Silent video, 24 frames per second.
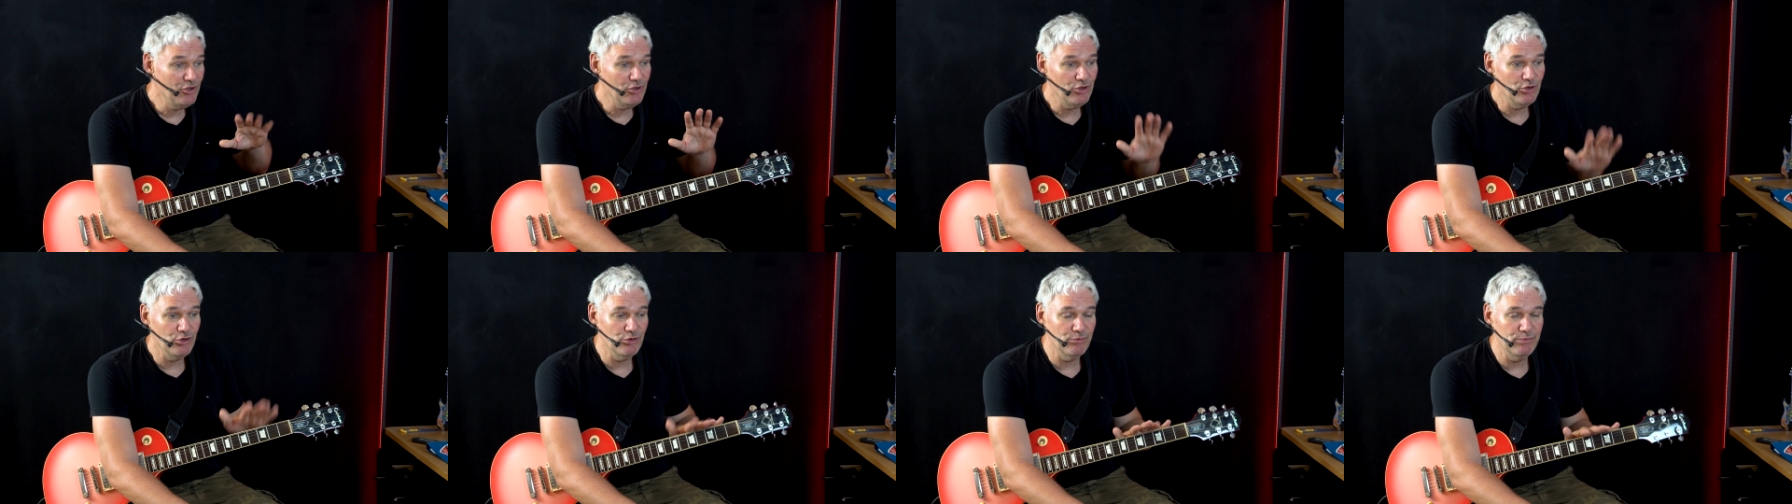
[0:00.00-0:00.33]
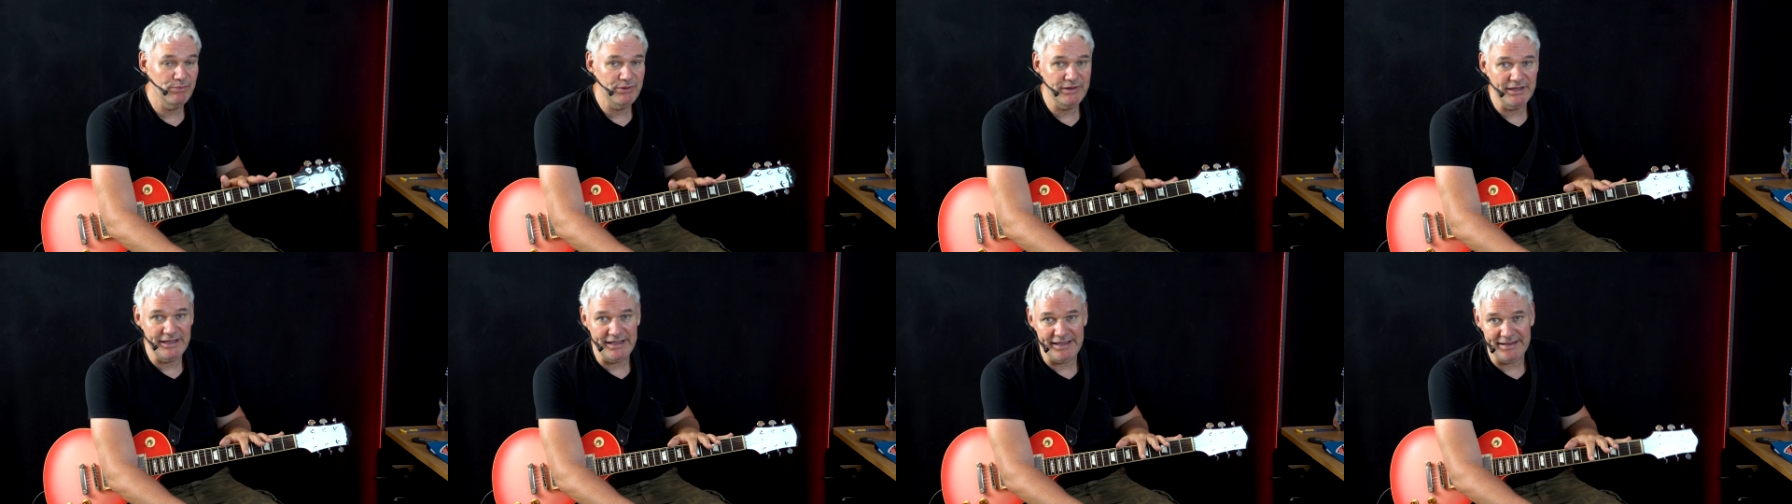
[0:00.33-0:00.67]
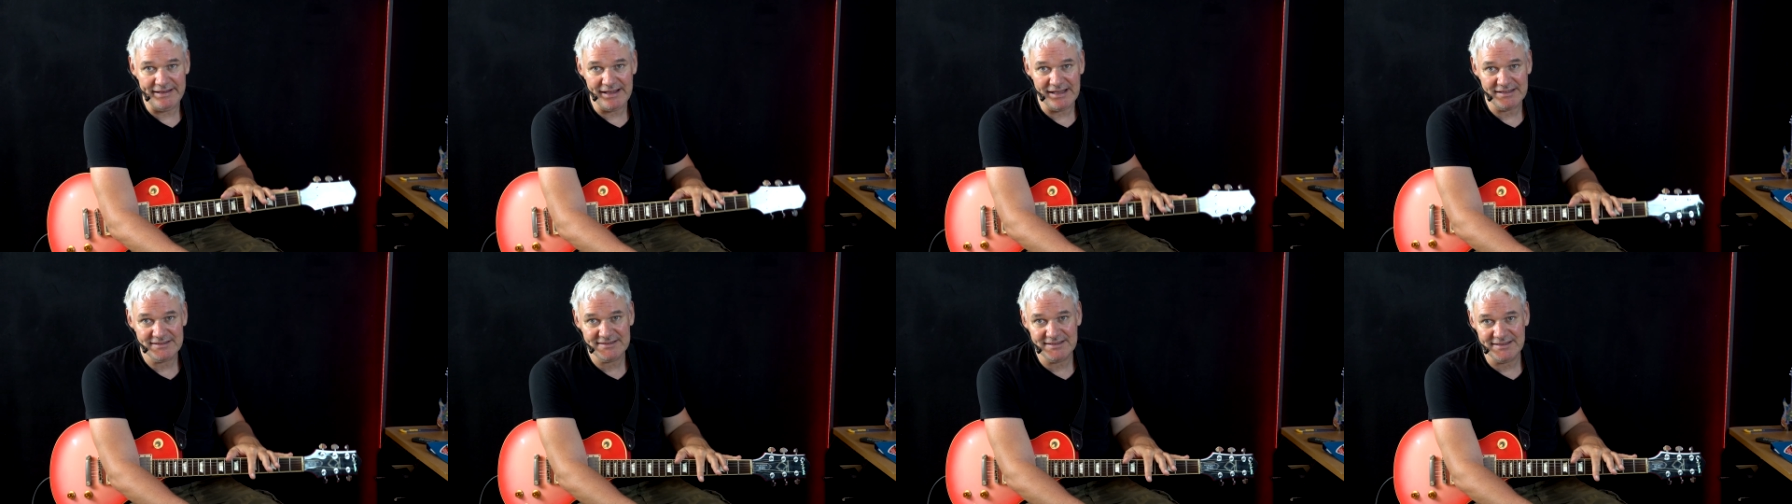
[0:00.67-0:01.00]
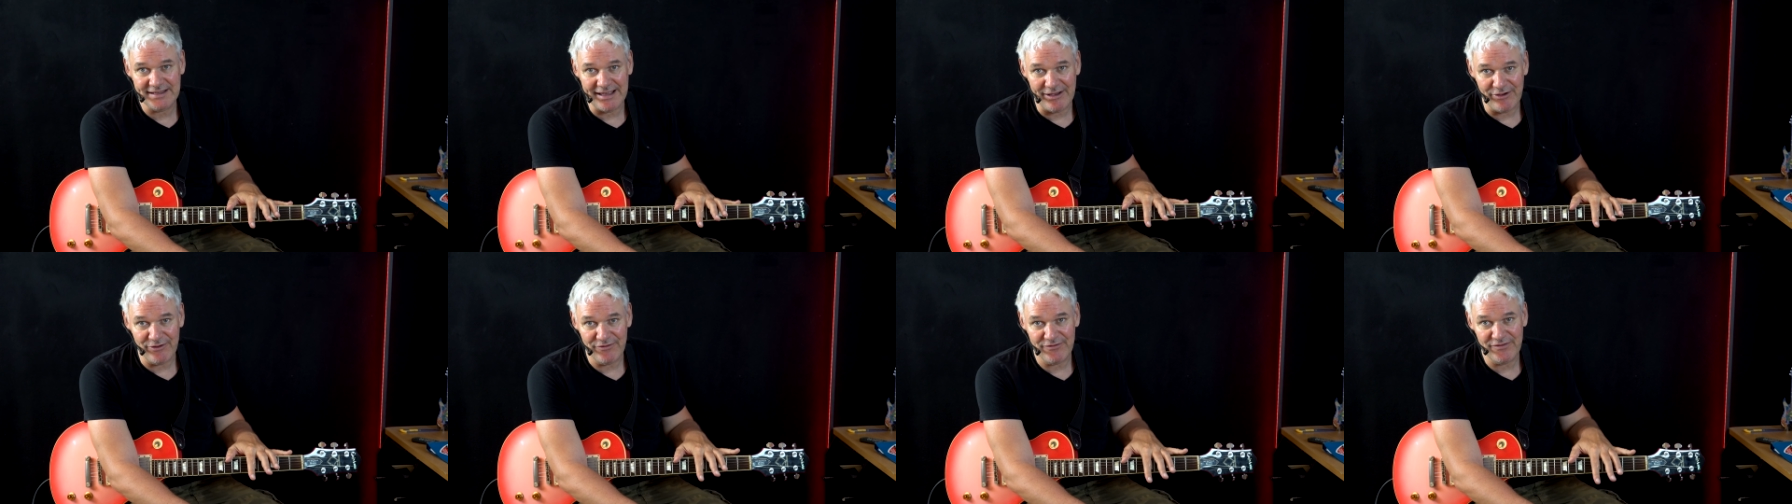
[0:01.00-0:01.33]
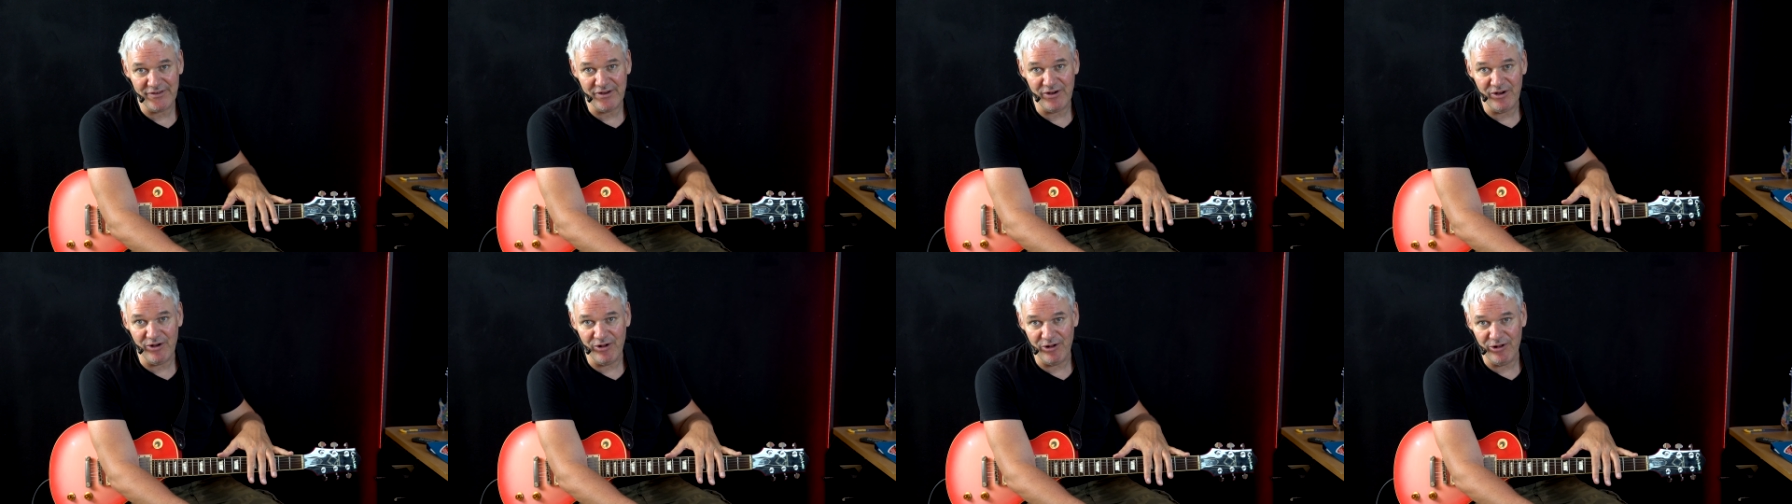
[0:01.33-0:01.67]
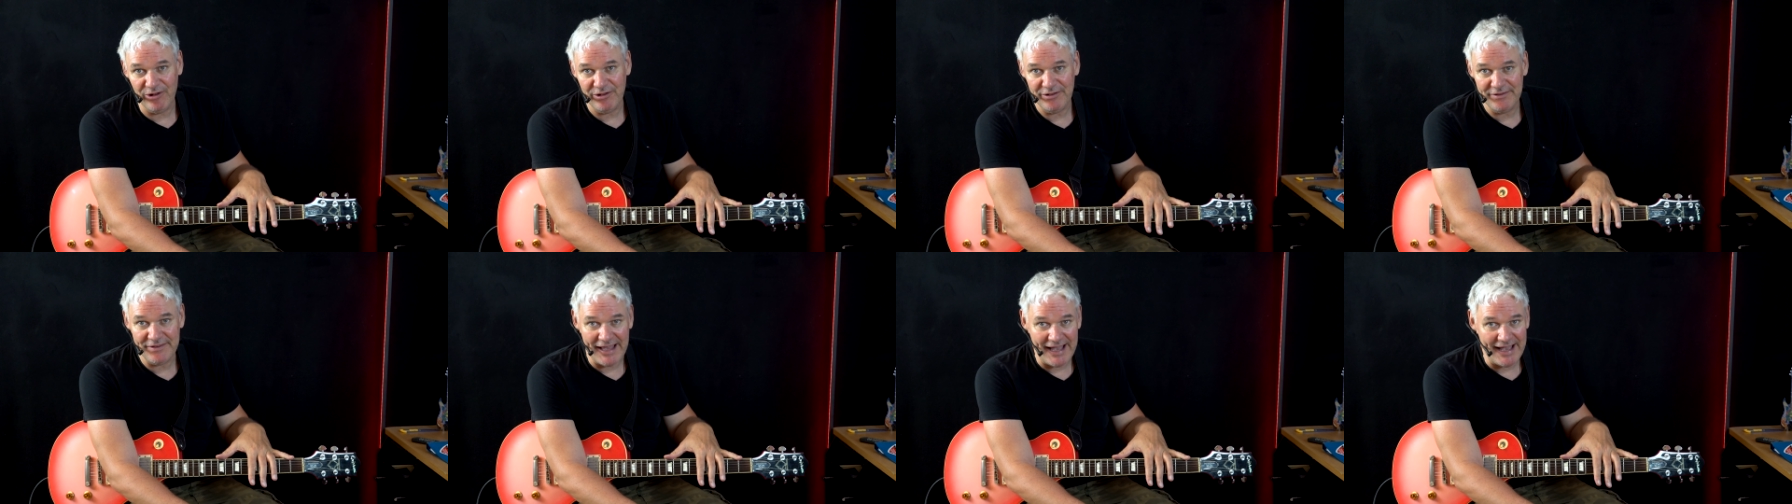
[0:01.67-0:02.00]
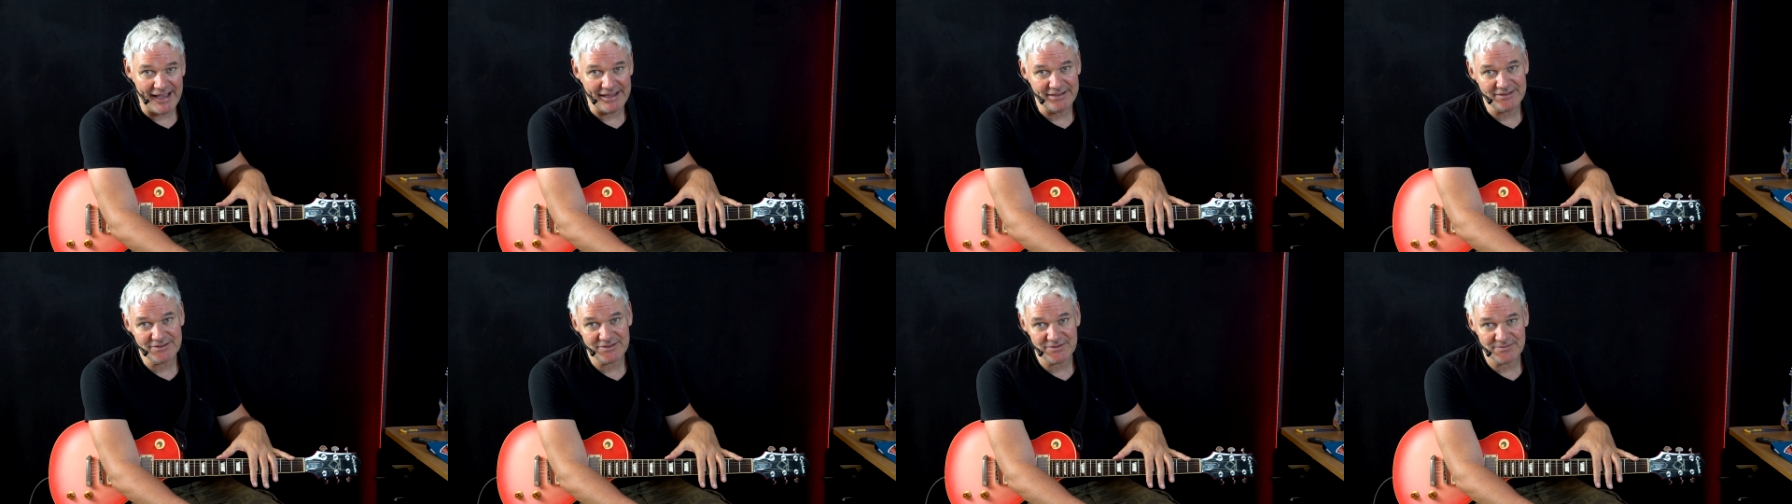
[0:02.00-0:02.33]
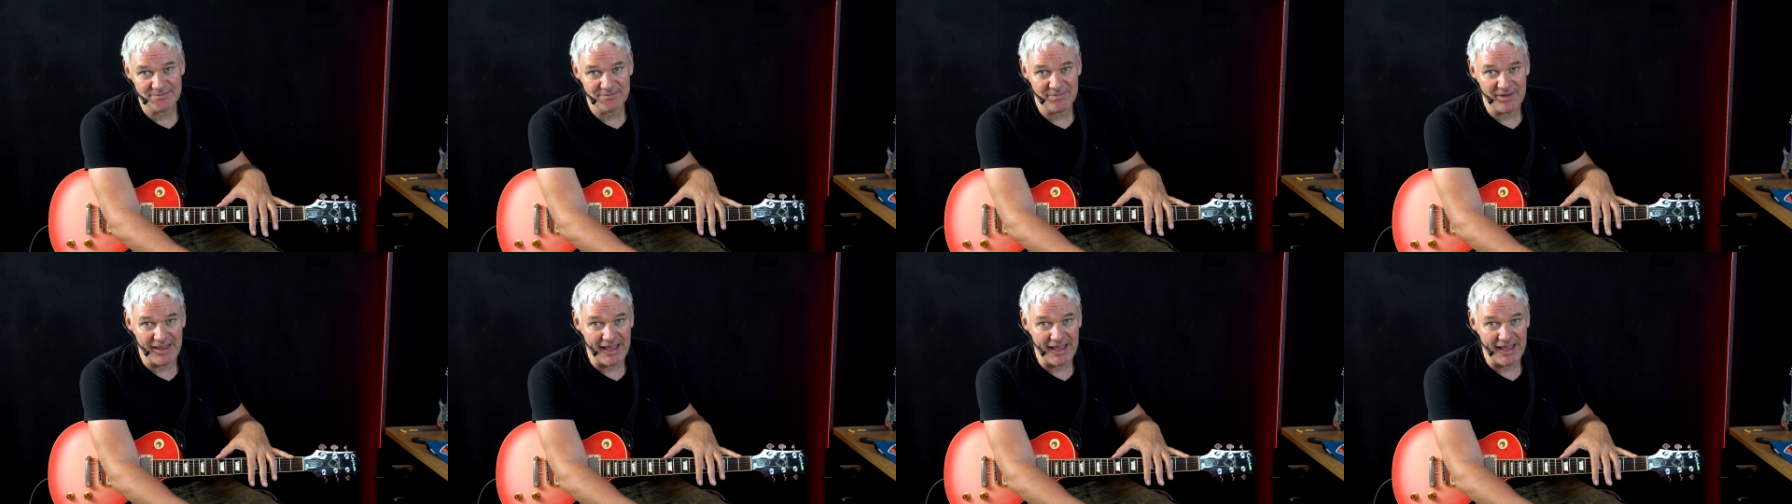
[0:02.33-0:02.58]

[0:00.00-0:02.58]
who play that stuff all night.